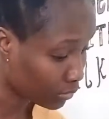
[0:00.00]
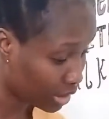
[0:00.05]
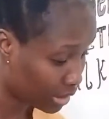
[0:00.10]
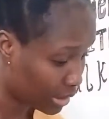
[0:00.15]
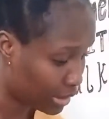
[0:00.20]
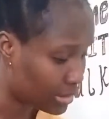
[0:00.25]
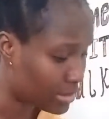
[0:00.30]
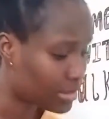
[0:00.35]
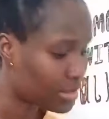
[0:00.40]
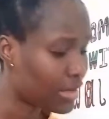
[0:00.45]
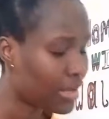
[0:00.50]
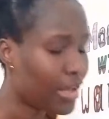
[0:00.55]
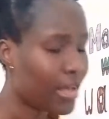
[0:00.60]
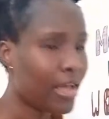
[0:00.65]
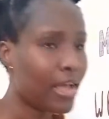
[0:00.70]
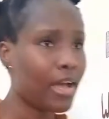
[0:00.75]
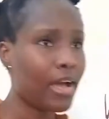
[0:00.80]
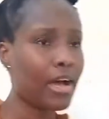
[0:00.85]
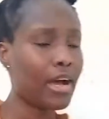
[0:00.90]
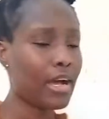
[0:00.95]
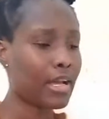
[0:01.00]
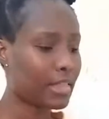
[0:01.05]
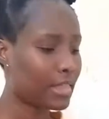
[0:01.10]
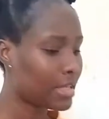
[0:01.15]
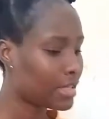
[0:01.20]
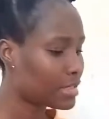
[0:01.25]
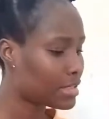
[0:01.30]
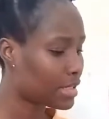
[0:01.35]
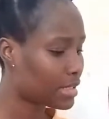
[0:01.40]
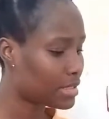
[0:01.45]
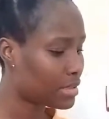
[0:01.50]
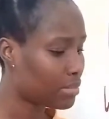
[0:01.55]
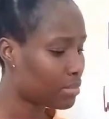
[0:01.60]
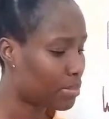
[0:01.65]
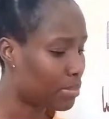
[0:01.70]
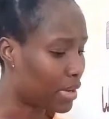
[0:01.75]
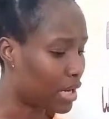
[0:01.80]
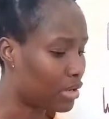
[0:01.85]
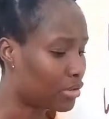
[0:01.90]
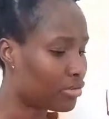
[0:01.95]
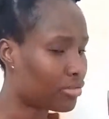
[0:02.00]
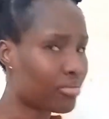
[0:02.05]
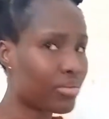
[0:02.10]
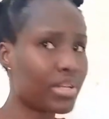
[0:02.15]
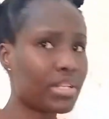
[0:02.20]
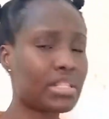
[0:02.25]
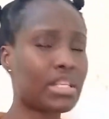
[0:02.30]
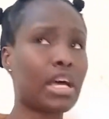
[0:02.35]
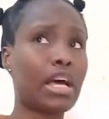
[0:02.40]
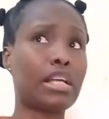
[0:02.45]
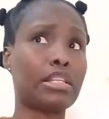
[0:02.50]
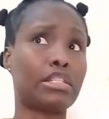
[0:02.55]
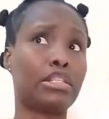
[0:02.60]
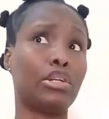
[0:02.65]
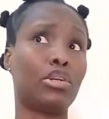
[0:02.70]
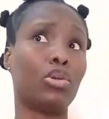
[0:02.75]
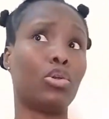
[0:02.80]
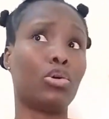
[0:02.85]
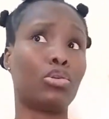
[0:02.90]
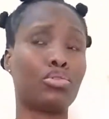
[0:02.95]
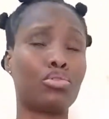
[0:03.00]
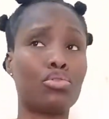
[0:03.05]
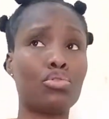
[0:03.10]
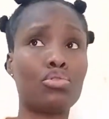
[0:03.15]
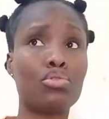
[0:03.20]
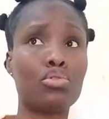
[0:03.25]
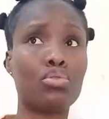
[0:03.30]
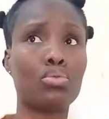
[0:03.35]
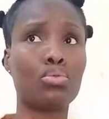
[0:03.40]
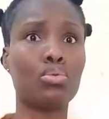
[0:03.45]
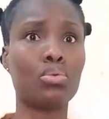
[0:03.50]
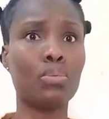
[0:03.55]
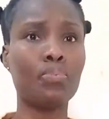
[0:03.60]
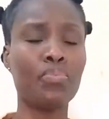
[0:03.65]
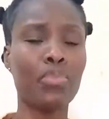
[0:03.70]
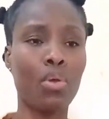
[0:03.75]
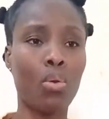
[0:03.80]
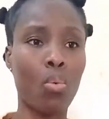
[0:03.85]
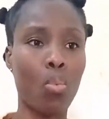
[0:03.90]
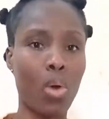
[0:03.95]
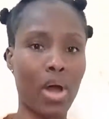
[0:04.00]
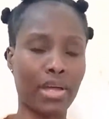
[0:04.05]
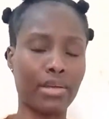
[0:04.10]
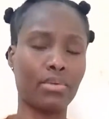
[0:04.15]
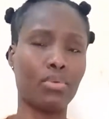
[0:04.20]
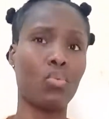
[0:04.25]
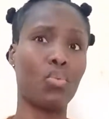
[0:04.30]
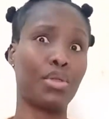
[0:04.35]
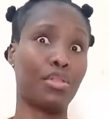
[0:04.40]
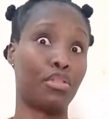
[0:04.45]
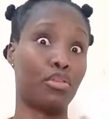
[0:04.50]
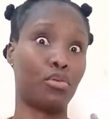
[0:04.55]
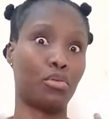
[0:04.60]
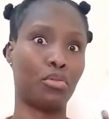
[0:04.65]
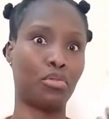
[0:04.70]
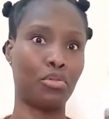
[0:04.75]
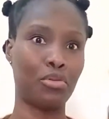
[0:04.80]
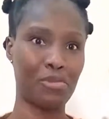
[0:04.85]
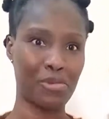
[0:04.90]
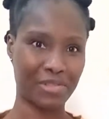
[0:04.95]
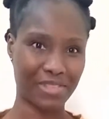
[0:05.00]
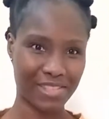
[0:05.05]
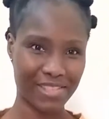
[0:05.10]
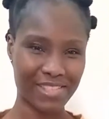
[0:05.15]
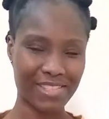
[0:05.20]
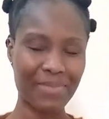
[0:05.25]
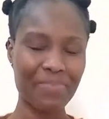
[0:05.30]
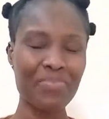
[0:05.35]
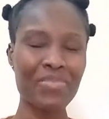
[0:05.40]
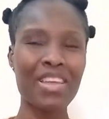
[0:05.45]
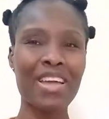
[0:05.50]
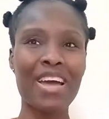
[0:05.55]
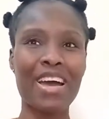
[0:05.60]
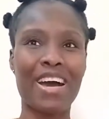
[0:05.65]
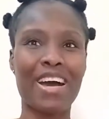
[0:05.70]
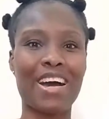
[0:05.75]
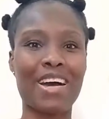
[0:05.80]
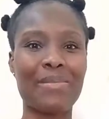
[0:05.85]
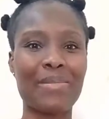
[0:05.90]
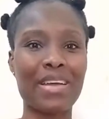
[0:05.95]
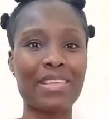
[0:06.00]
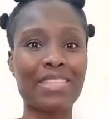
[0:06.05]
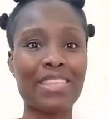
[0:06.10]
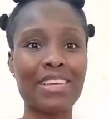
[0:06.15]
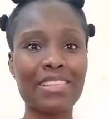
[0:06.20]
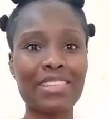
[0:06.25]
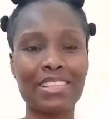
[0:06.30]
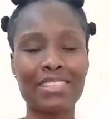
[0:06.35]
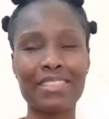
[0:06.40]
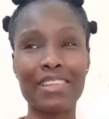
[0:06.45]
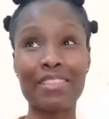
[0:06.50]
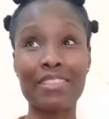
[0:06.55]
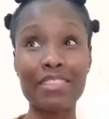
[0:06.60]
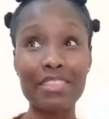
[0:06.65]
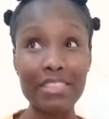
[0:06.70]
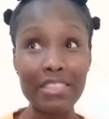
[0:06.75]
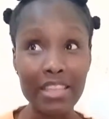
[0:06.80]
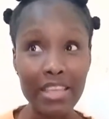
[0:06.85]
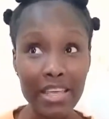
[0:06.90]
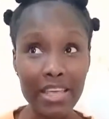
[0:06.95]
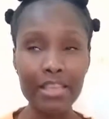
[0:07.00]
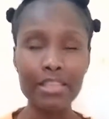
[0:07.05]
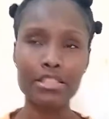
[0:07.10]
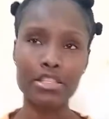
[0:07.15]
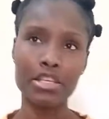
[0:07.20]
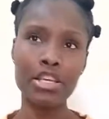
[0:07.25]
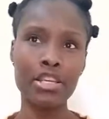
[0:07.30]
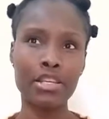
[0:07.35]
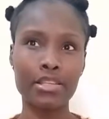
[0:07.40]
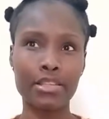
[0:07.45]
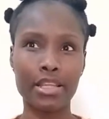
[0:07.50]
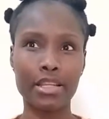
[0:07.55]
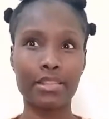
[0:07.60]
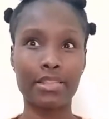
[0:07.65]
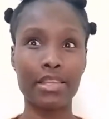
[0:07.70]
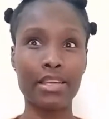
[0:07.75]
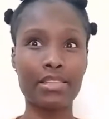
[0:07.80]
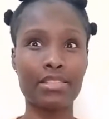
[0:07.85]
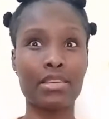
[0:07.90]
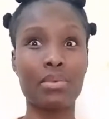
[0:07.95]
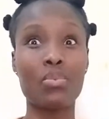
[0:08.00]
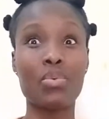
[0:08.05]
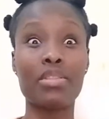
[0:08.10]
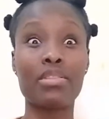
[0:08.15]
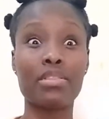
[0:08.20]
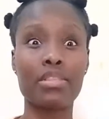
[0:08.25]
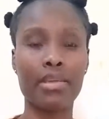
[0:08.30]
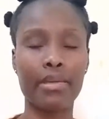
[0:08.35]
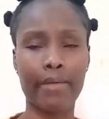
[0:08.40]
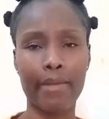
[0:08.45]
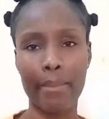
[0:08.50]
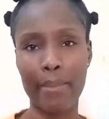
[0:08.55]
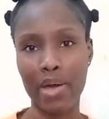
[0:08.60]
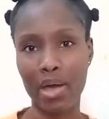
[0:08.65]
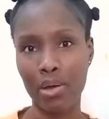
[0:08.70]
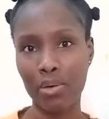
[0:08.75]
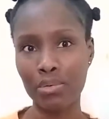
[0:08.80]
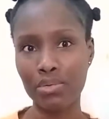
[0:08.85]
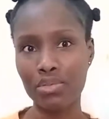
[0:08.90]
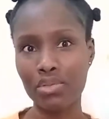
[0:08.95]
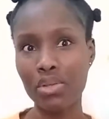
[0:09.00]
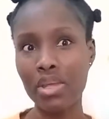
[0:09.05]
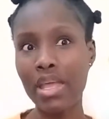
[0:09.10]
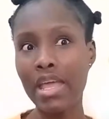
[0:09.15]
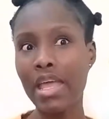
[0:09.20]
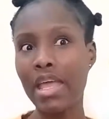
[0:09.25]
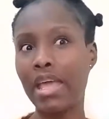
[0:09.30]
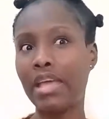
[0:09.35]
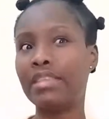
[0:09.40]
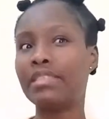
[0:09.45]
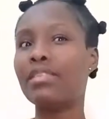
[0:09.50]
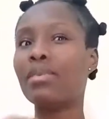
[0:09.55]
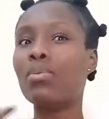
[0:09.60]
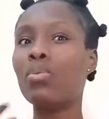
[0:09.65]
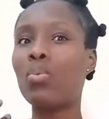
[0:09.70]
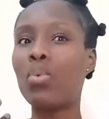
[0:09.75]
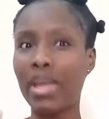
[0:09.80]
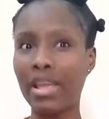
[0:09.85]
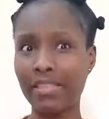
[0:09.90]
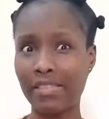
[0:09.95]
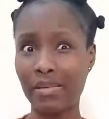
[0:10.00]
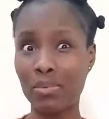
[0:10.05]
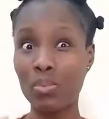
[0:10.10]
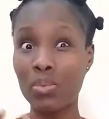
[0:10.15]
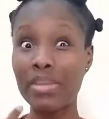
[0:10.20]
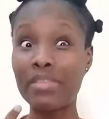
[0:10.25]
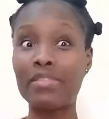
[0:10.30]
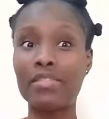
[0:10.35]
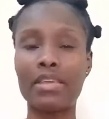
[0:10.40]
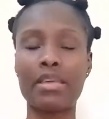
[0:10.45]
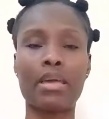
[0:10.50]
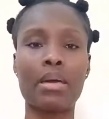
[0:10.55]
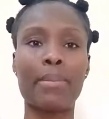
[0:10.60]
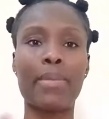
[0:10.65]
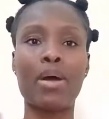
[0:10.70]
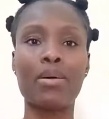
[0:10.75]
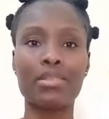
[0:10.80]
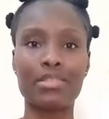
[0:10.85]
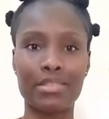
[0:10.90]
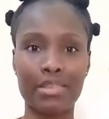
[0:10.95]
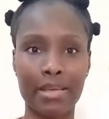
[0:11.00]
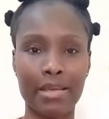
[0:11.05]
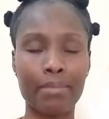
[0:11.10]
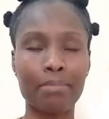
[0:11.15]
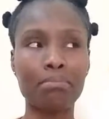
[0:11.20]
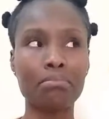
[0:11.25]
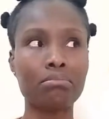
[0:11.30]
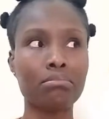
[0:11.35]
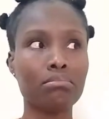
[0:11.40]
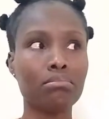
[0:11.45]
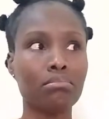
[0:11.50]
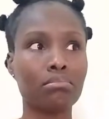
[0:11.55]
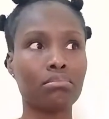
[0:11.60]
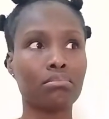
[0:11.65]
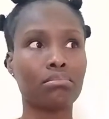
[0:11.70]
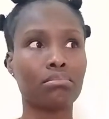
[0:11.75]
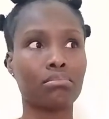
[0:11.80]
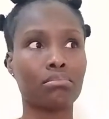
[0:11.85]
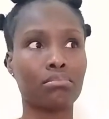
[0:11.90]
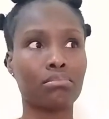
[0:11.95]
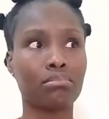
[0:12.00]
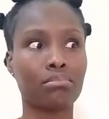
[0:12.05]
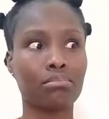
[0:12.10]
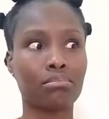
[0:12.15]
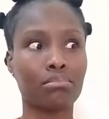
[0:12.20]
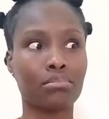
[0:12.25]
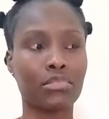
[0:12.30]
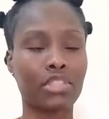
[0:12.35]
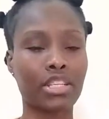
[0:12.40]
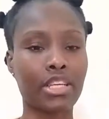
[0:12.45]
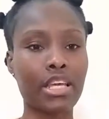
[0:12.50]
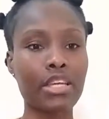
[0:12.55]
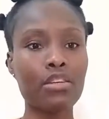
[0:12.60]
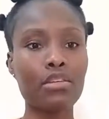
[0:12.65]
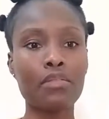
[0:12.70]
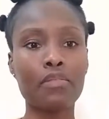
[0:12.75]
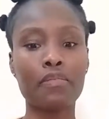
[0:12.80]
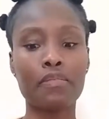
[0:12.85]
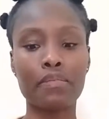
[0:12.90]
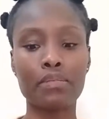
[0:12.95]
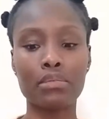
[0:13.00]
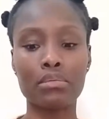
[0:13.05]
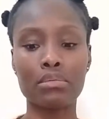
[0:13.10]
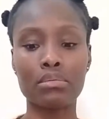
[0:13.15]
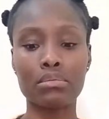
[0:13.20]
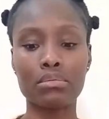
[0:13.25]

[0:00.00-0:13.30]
Yes, I think setting boundaries has a lot to do, one, with your thoughts. I think that the things that we think about and the way that we think about them kind of